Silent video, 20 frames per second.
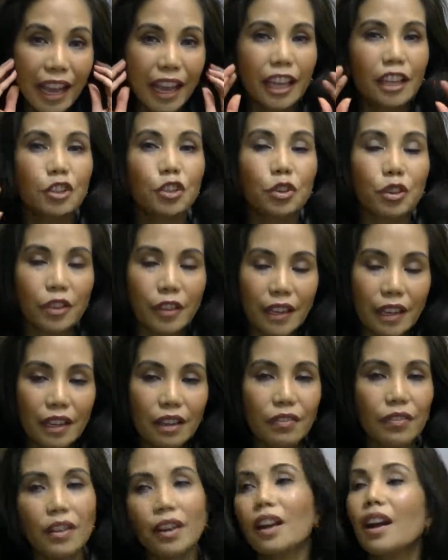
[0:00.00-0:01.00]
and you think
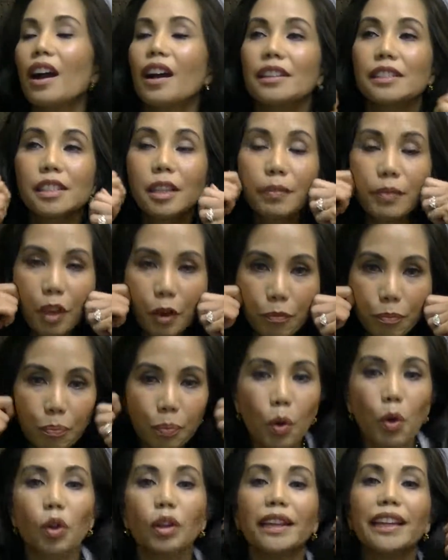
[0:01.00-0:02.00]
of the concept of
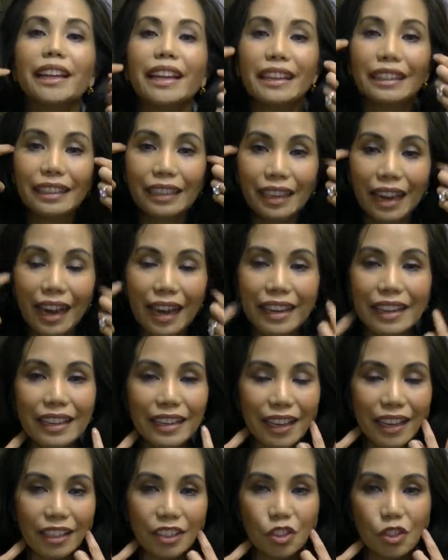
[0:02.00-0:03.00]
pulling and
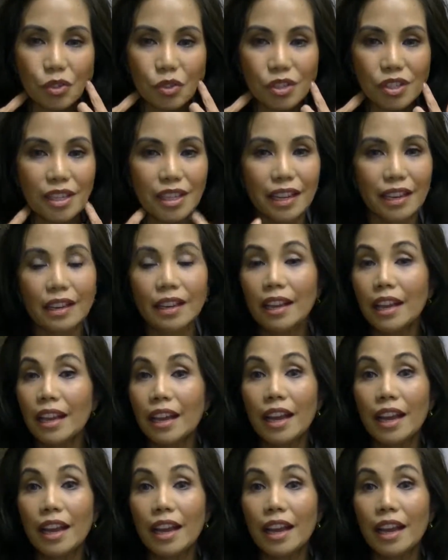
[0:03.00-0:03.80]
cutting extra skin,